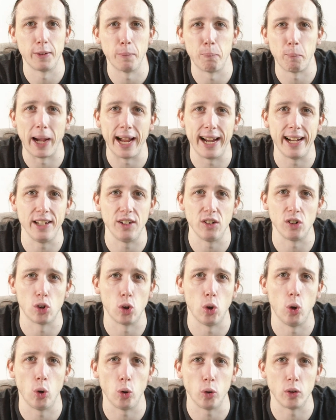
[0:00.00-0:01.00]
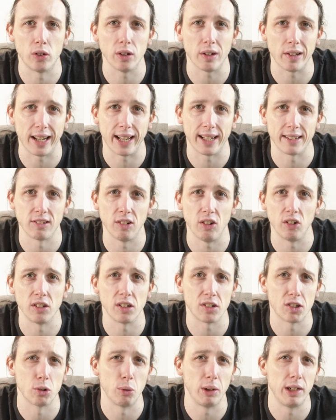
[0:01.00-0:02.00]
the pain could last
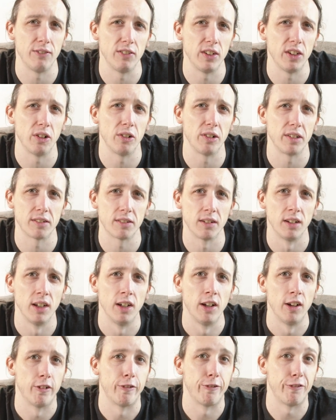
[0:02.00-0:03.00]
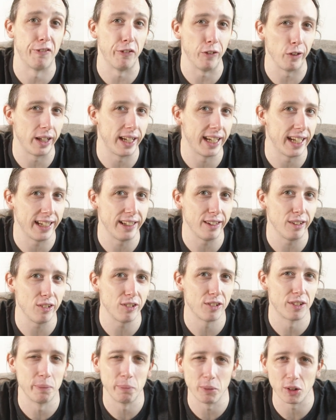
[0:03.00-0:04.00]
longer. So even though it's fully
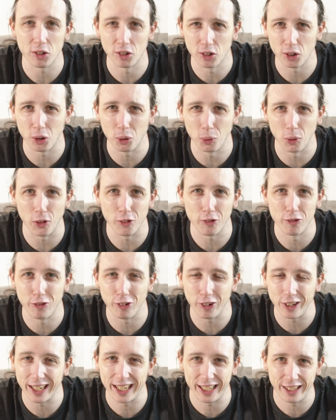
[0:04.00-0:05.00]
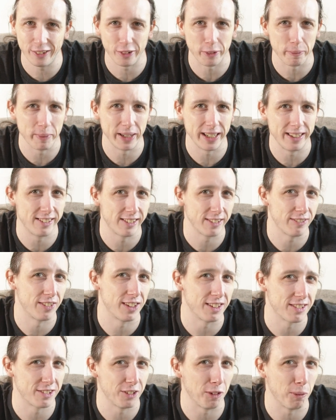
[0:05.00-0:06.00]
healed, I'm not sure what fully healed means if
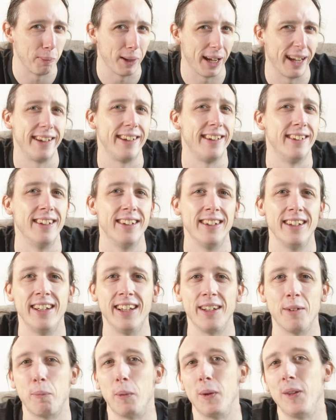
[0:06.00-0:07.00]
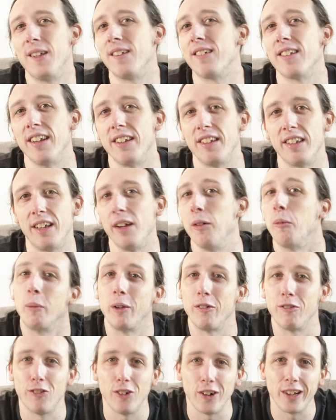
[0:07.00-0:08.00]
there's still pain, but they said it'll be
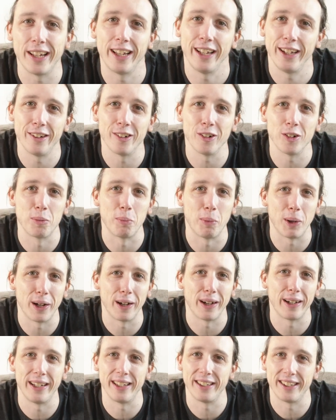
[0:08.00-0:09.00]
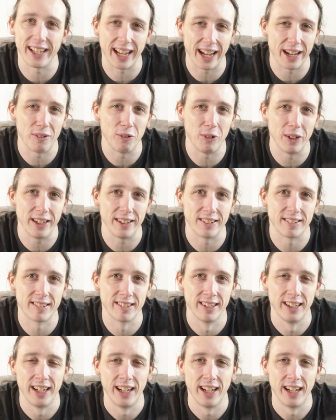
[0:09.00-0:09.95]
fully healed by the 8 weeks,